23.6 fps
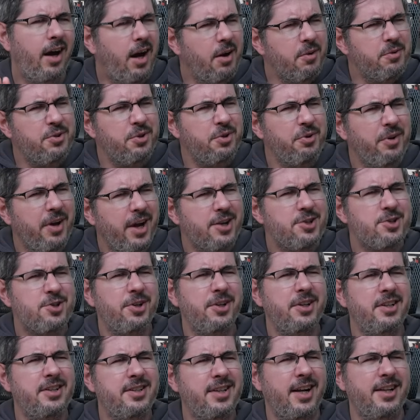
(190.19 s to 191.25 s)
How do you
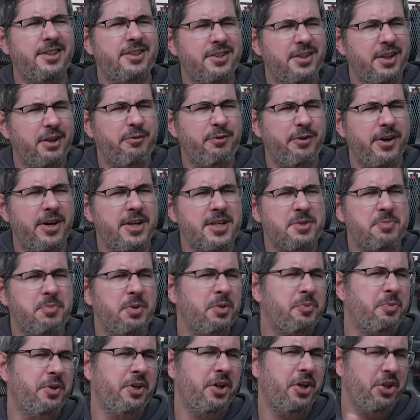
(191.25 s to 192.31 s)
actually tell the difference
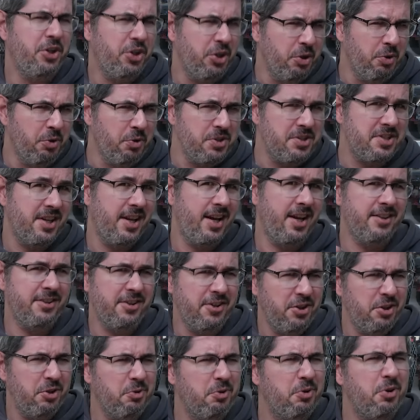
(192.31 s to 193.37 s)
between a used and
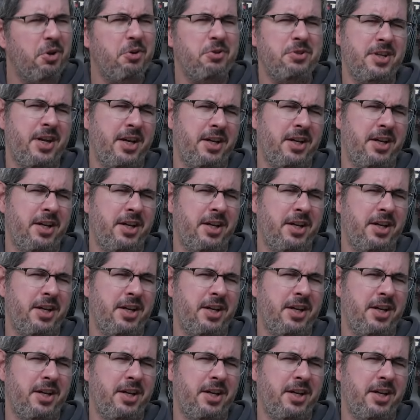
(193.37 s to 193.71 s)
a new goat